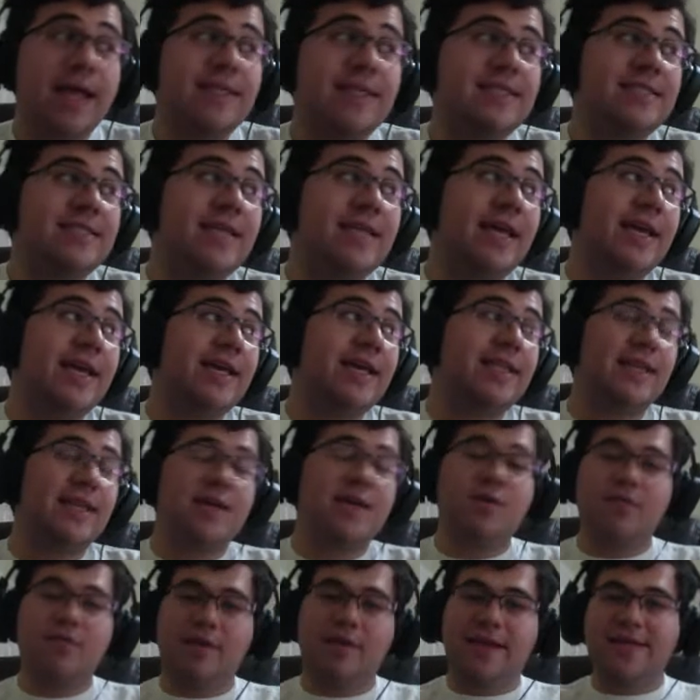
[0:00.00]
uh, like, that's the
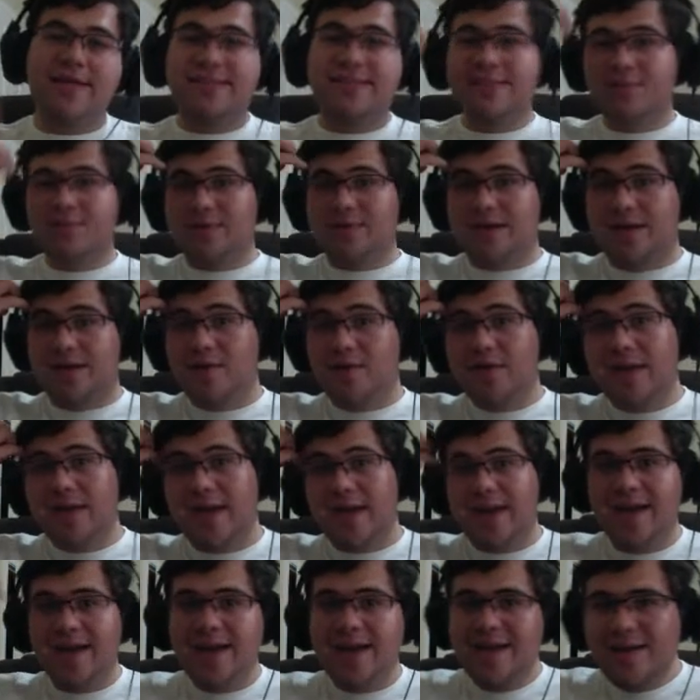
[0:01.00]
about crazy as far one. As you're
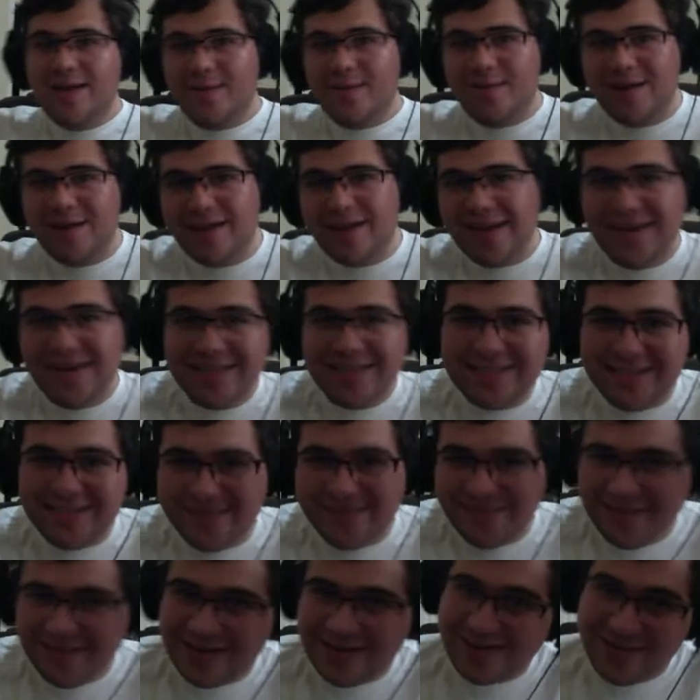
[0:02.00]
okay, we are getting
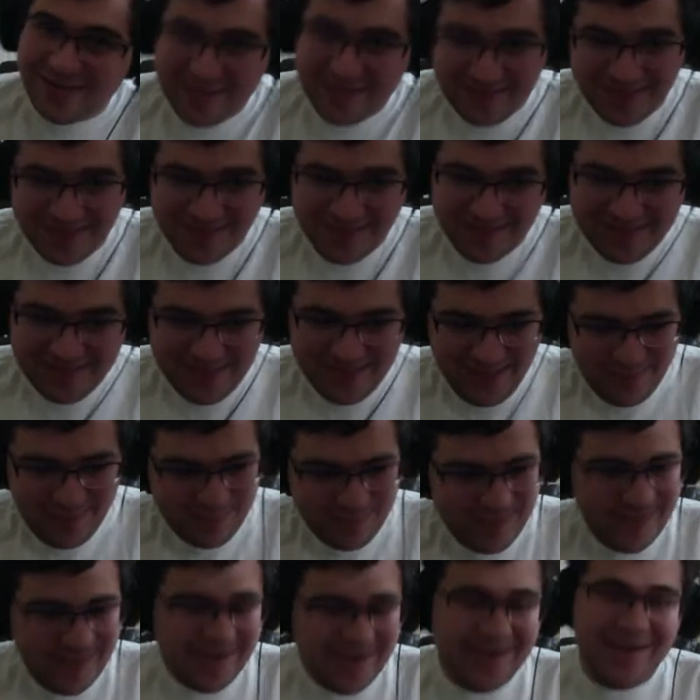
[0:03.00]
severely
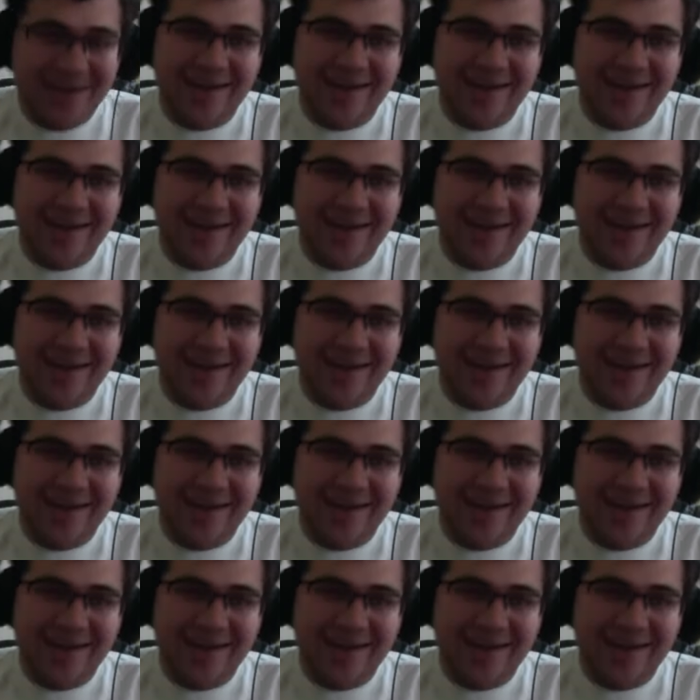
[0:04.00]
off-topic here.